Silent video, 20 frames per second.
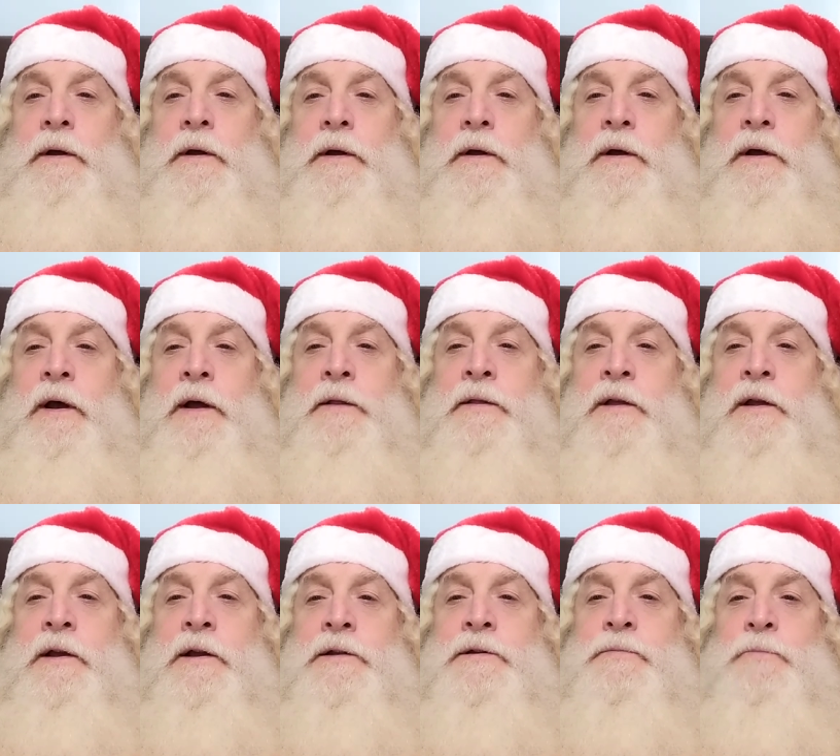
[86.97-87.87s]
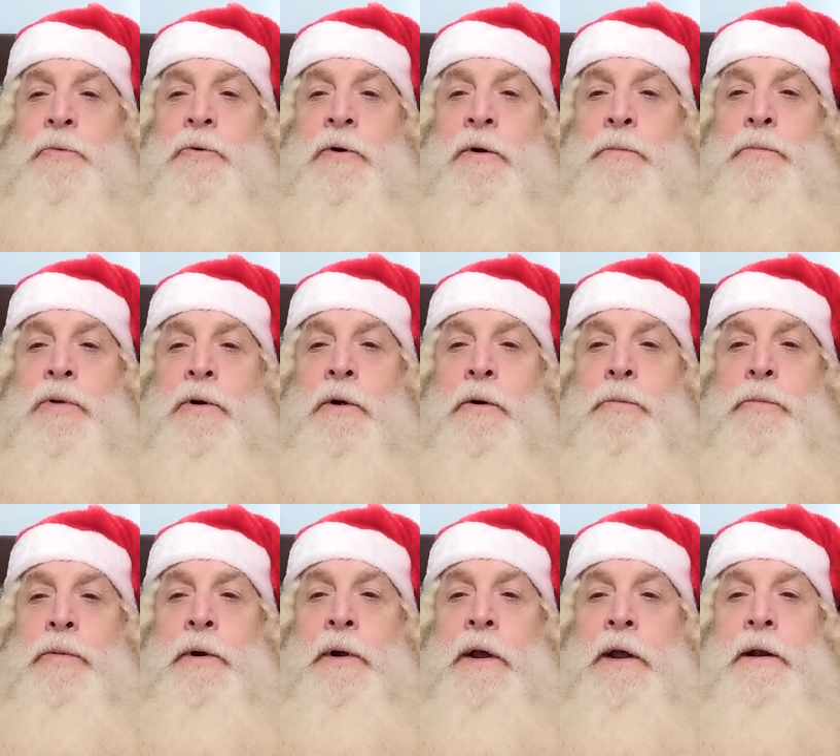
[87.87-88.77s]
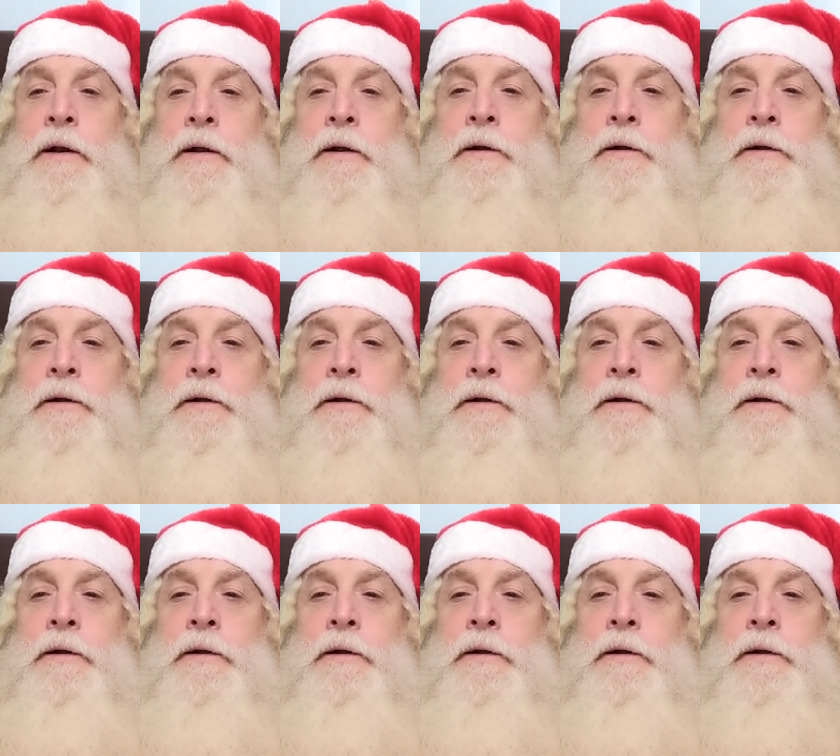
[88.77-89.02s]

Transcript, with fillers: I think it's more appropriate